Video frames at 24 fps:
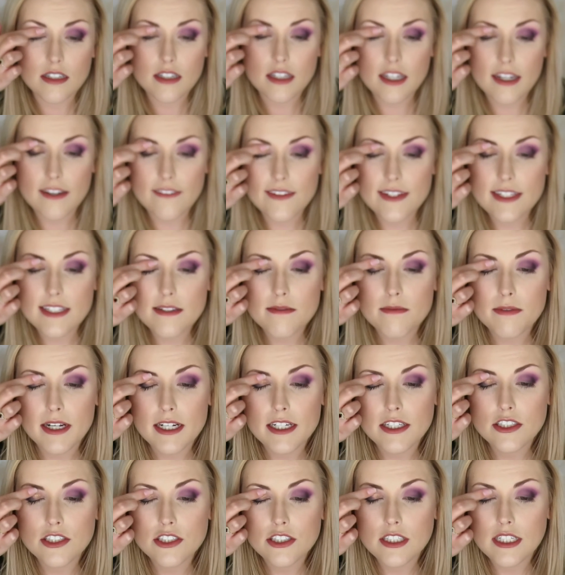give it some
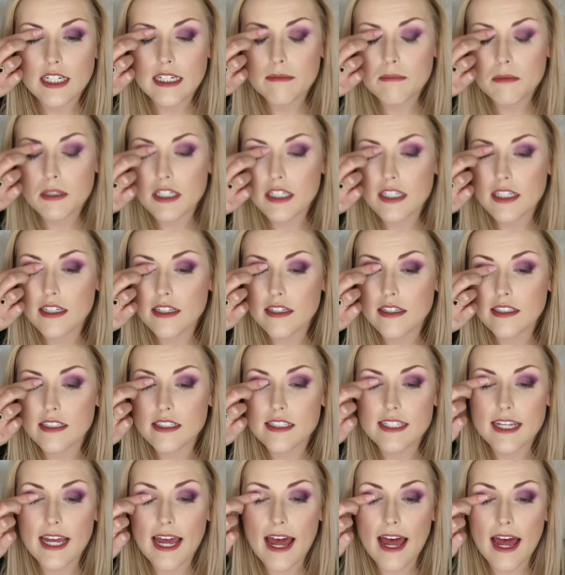nice shimmer,
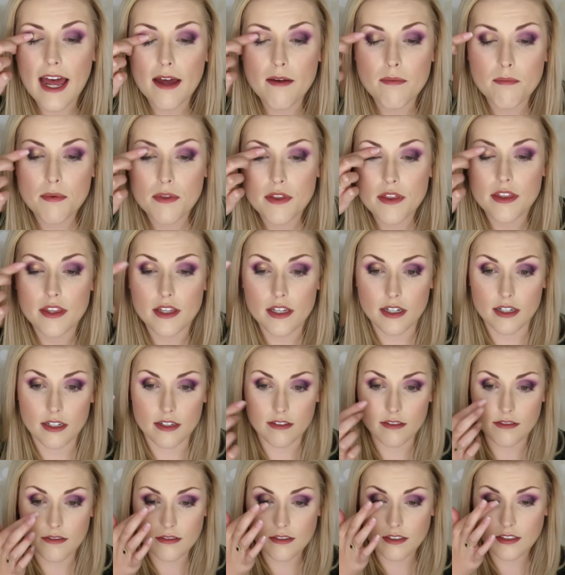depth, and